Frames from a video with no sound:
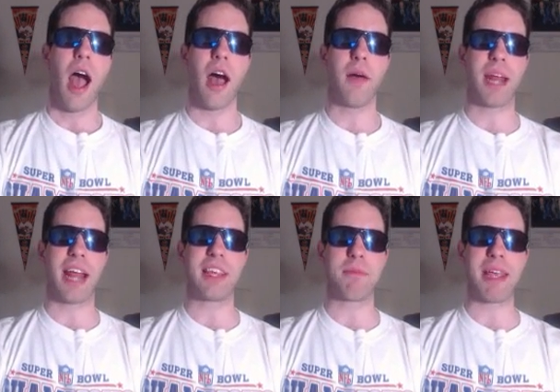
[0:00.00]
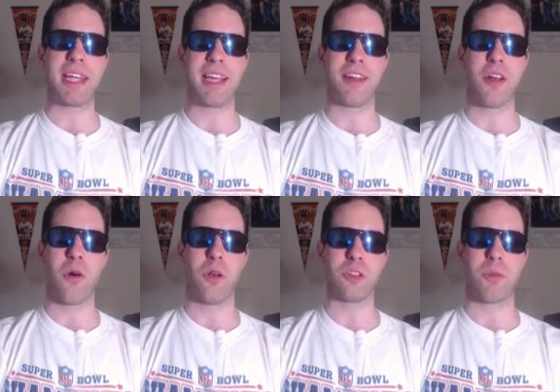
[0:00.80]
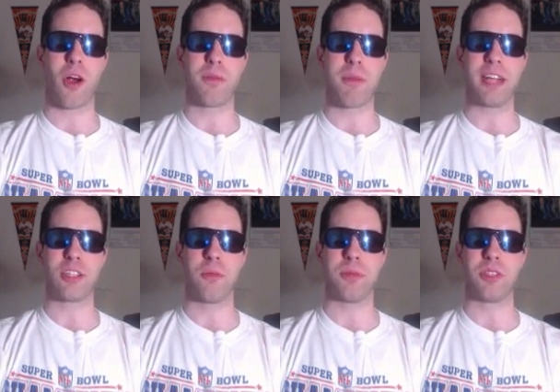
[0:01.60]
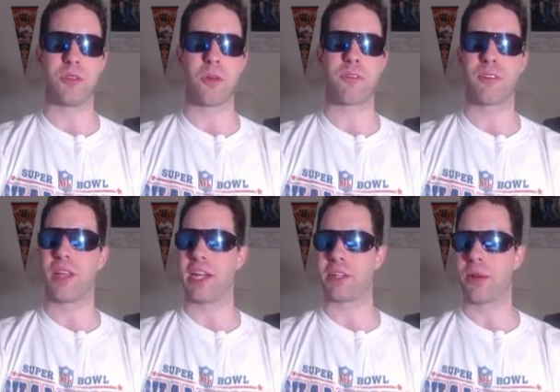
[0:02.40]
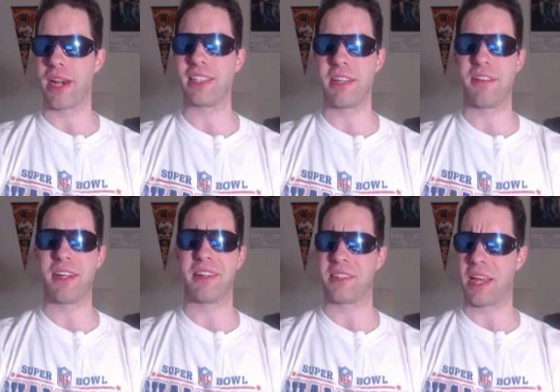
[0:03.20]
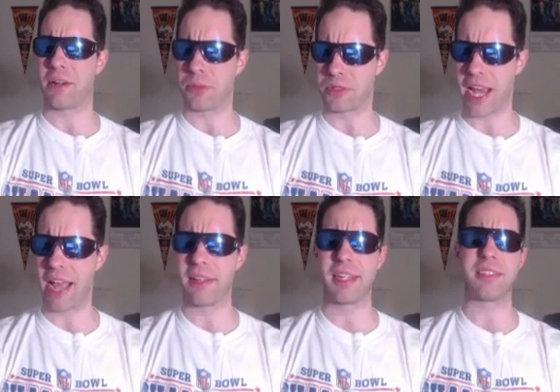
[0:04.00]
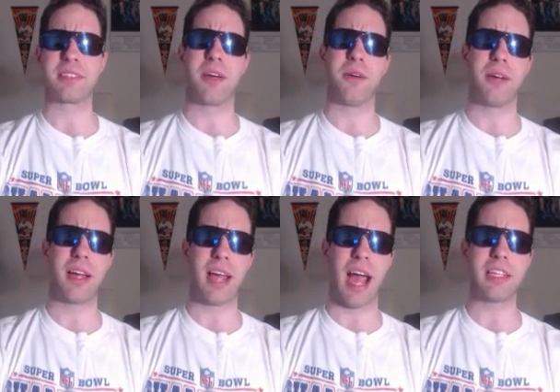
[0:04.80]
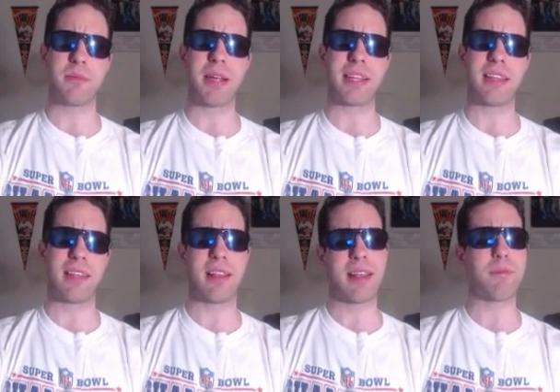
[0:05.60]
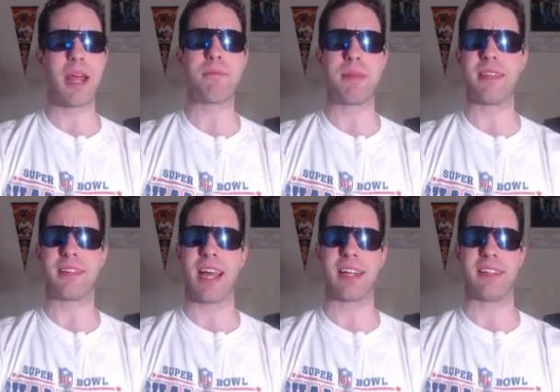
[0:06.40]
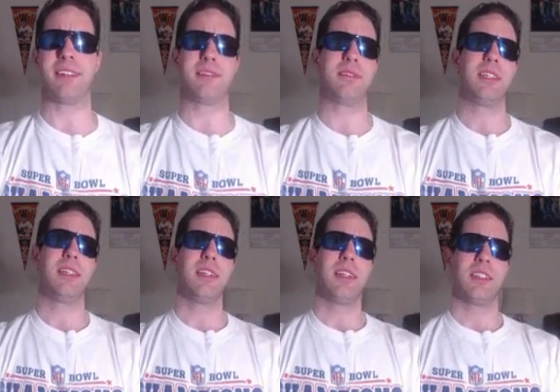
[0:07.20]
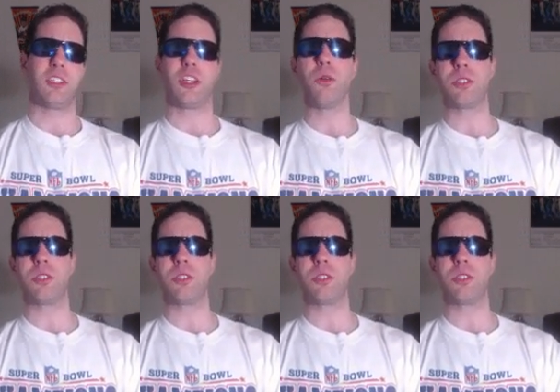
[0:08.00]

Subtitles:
And I think making it a no-holds-barred match opens the door for a lot of creativity and a lot of brutality. So I expect that might be kind of the show